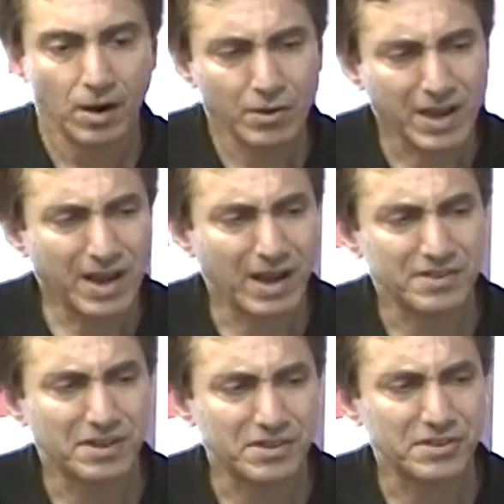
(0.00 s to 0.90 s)
Oh
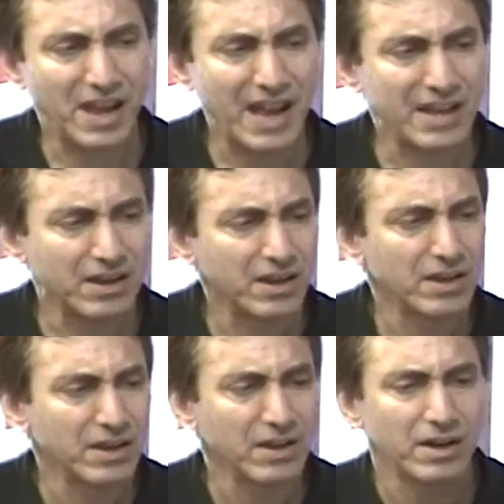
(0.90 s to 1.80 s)
yeah, attack
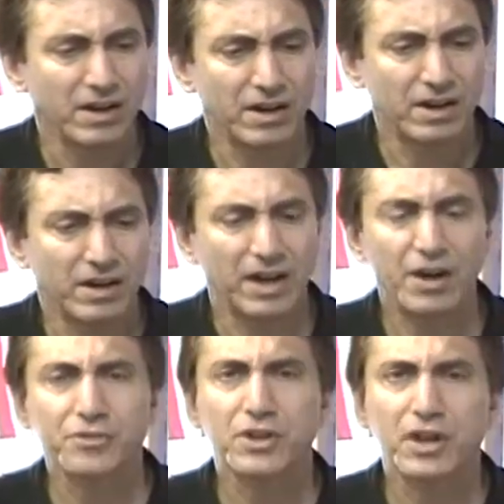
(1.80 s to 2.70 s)

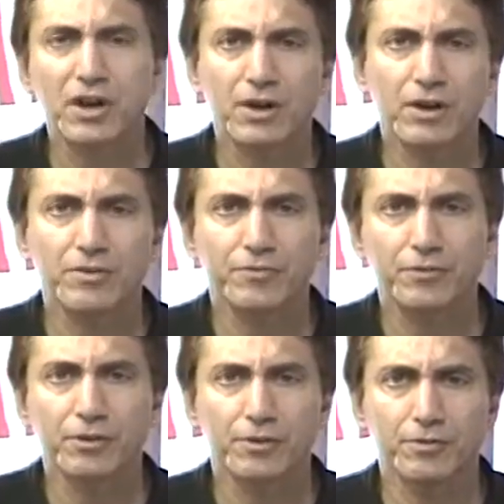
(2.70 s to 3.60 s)
uh, care
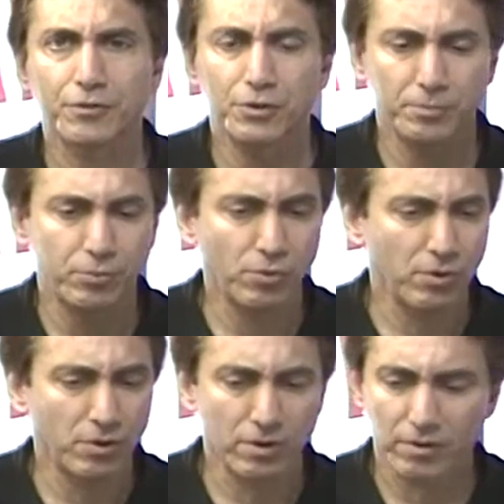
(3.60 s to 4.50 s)
for for the
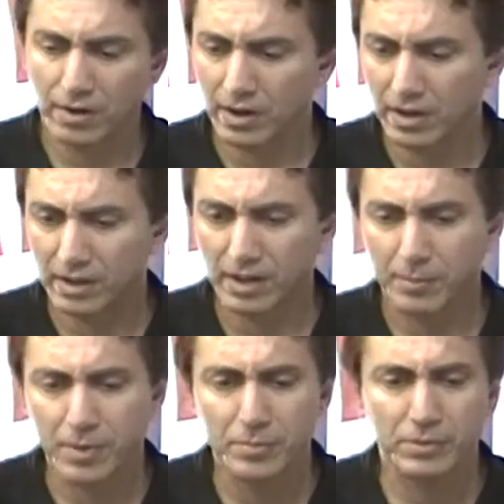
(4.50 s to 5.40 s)
poor, uh,
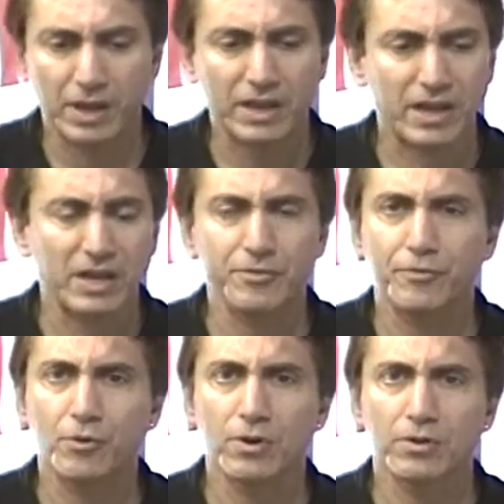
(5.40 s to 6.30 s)
the people that can't
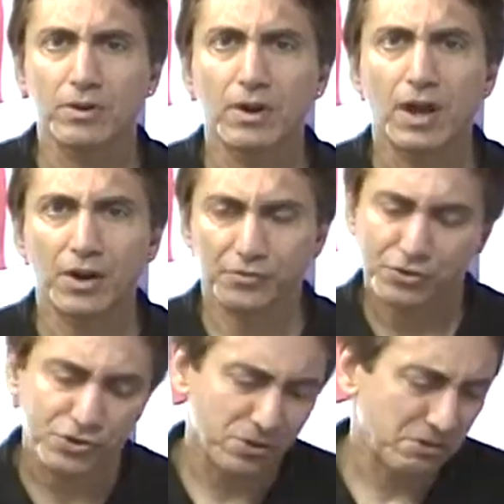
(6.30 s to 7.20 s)
afford health
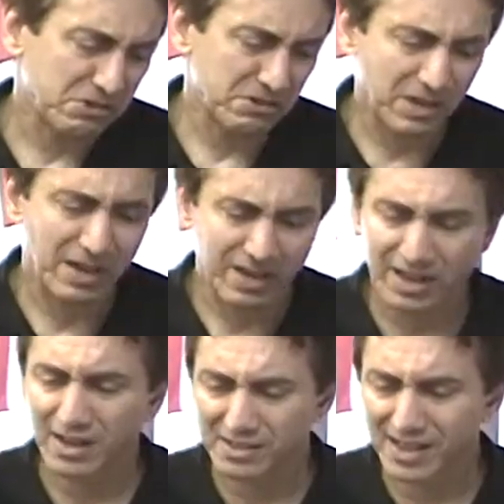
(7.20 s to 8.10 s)
insurance. Yeah,
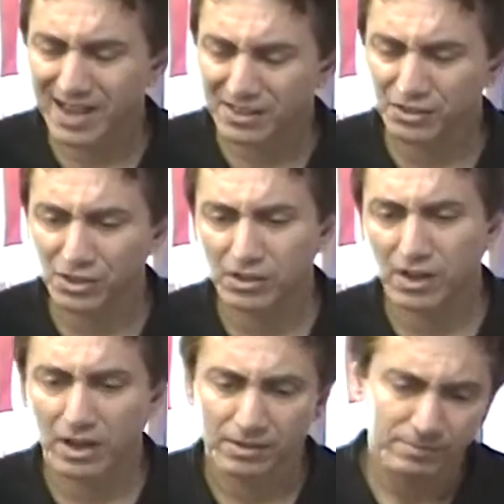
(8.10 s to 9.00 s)
yeah, attack the little
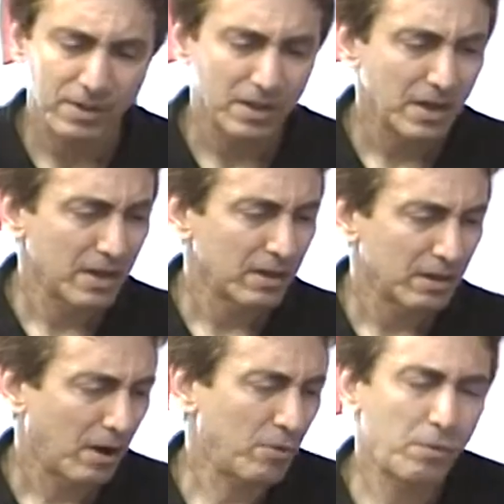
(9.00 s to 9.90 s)
guy.
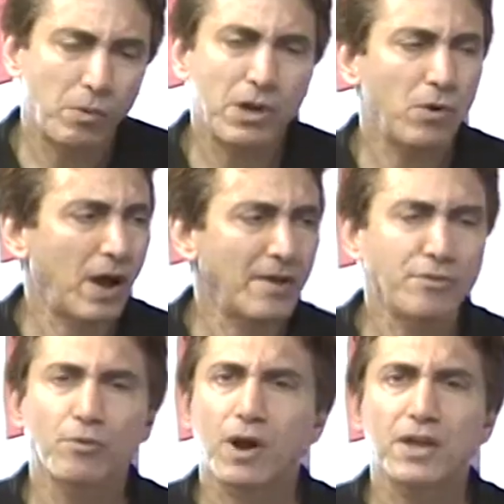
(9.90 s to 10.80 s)
Oh, we don't
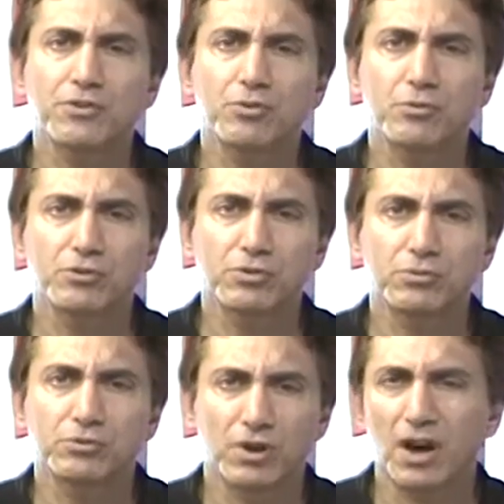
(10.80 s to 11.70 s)
have a right to
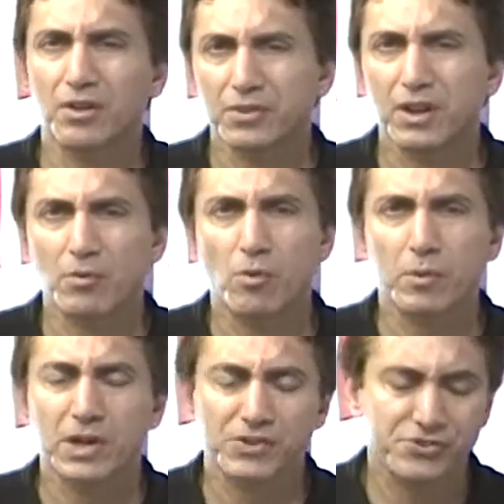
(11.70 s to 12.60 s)
to to health care
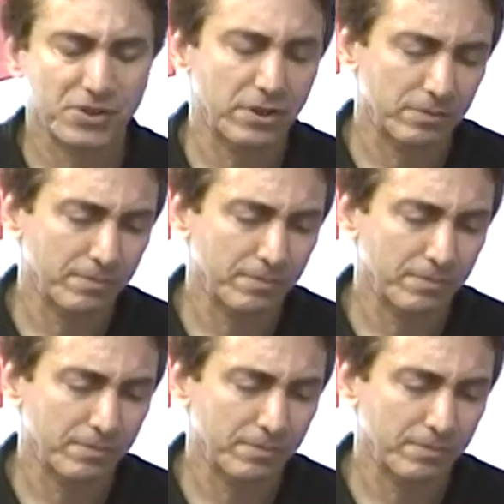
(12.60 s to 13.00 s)
when we get sick.